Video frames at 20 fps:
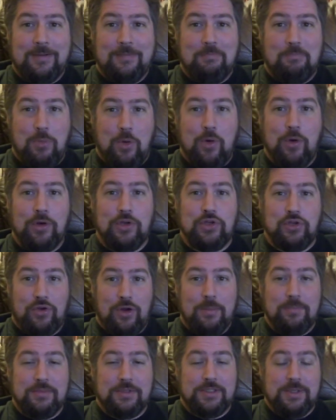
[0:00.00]
more
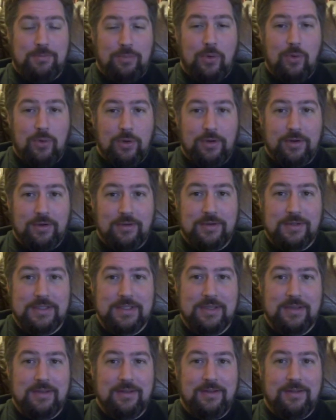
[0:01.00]
Trump
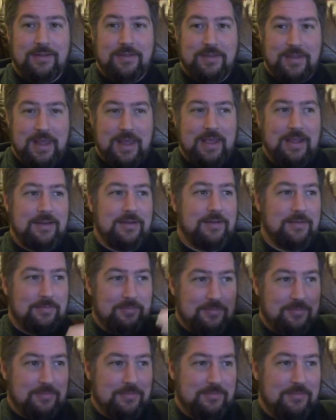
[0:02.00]
supporters than
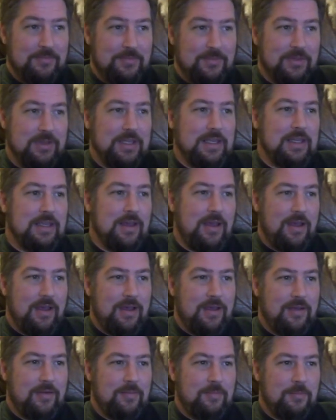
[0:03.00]
the
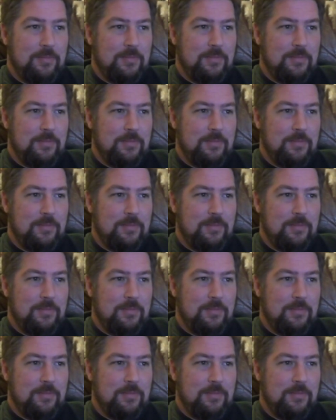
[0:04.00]
uh,